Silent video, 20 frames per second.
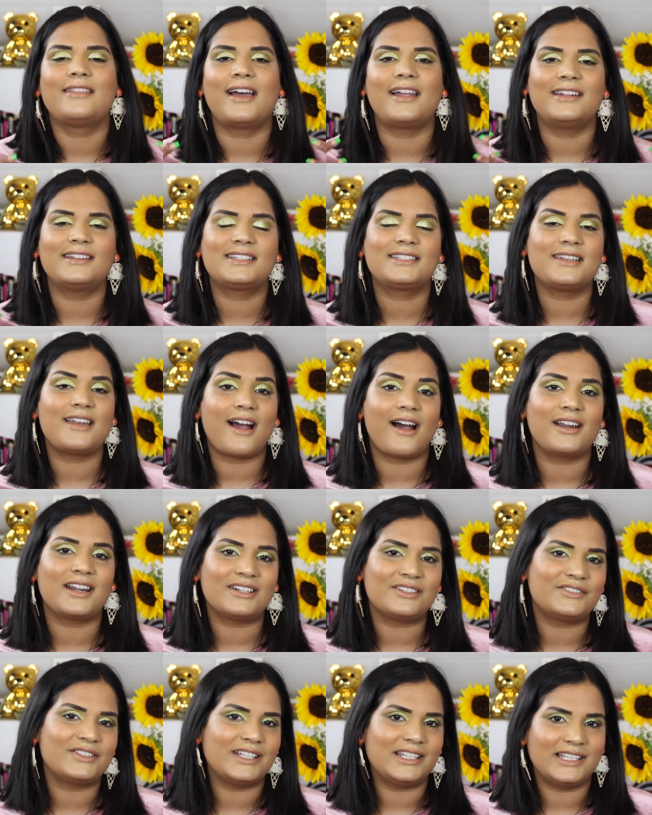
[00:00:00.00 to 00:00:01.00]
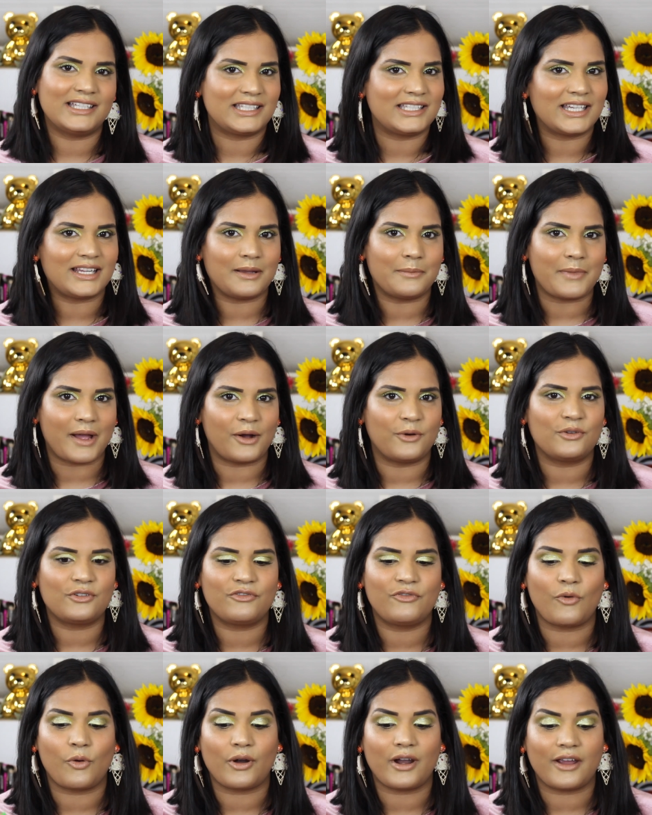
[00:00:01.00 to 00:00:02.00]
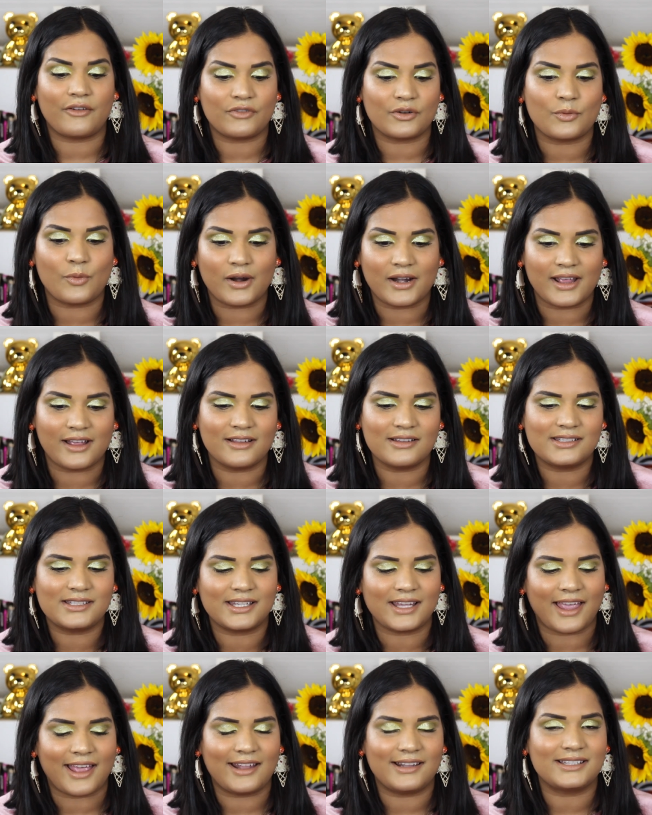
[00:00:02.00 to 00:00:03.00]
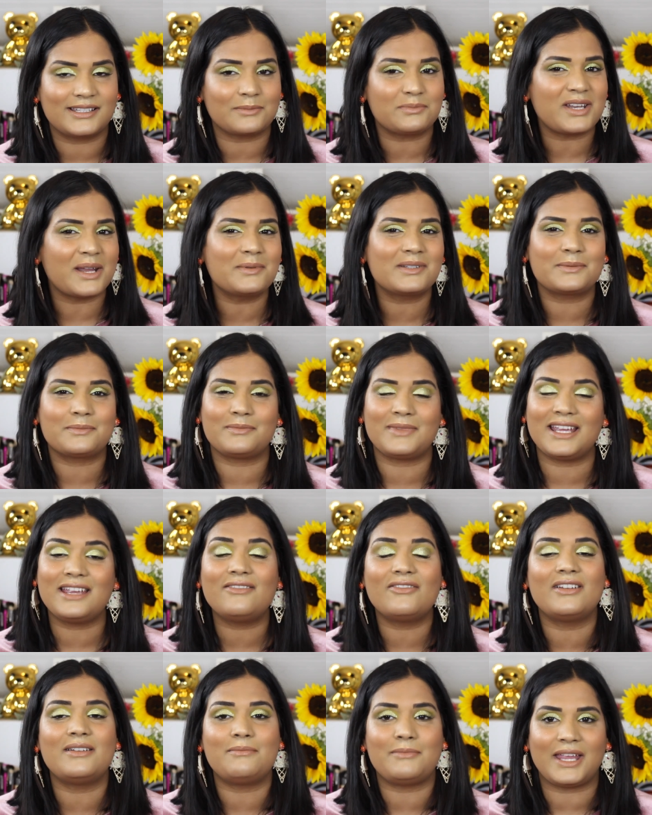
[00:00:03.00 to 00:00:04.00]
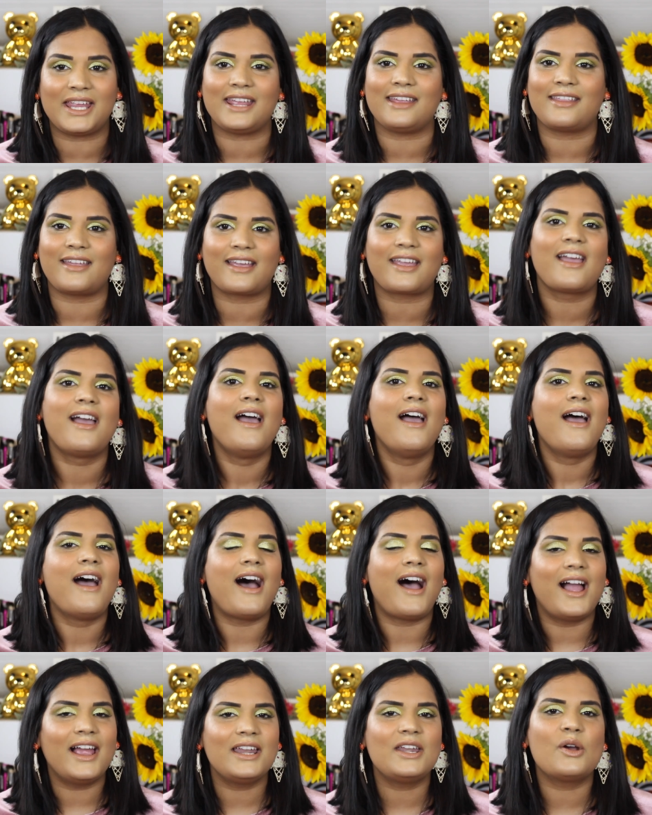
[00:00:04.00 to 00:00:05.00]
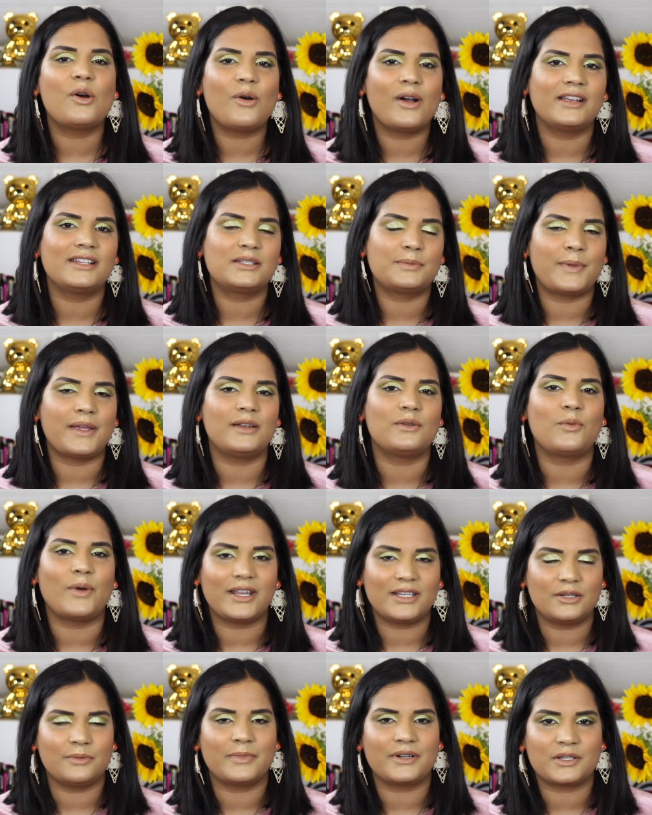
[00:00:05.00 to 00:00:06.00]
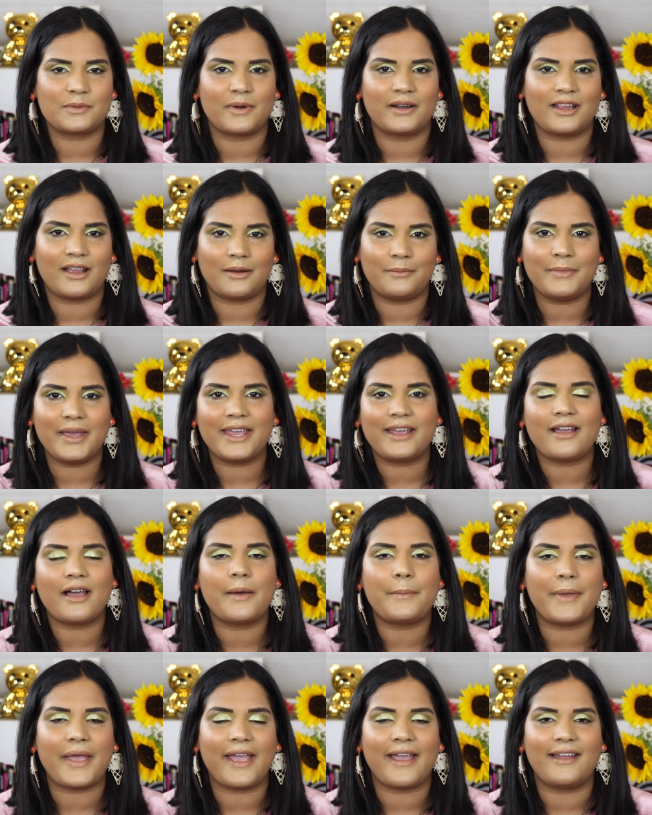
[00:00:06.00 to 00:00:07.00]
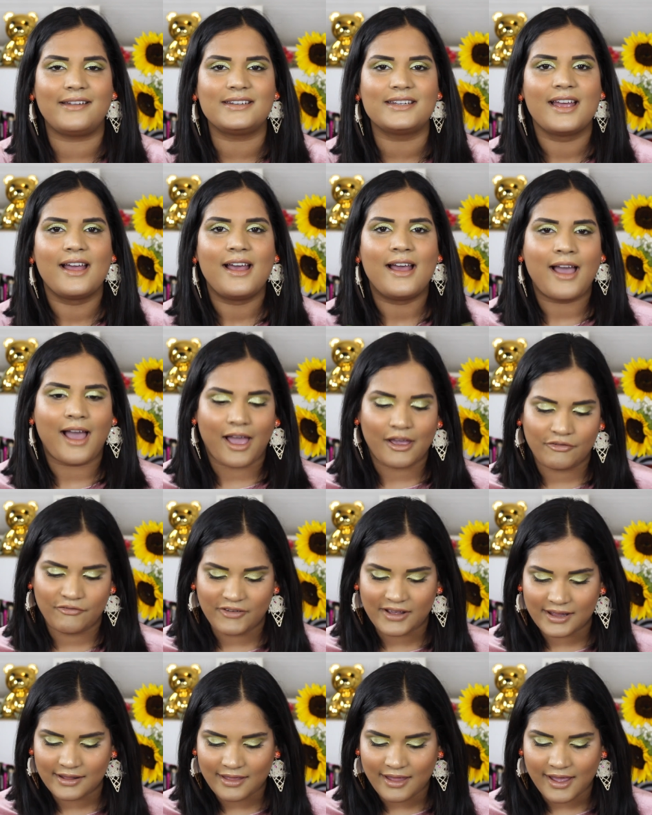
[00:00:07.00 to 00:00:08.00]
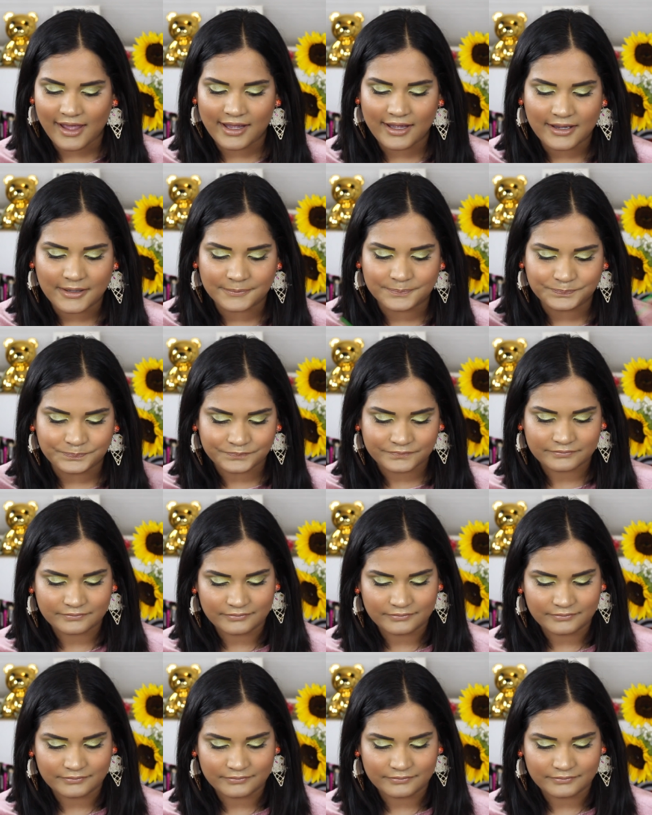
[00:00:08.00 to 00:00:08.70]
that it's not a realistic amount for everyone else and sometimes even me. Like I know I spend way too much money on makeup and I feel like